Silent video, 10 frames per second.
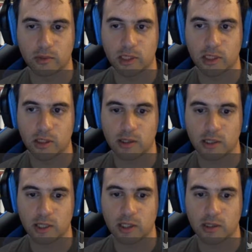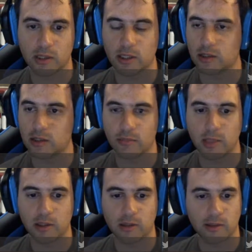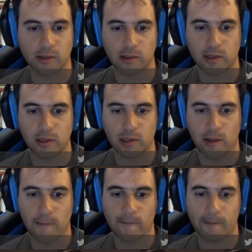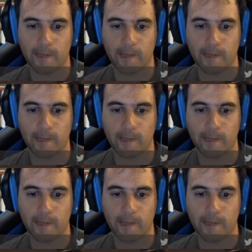take and then it's mate. Yeah.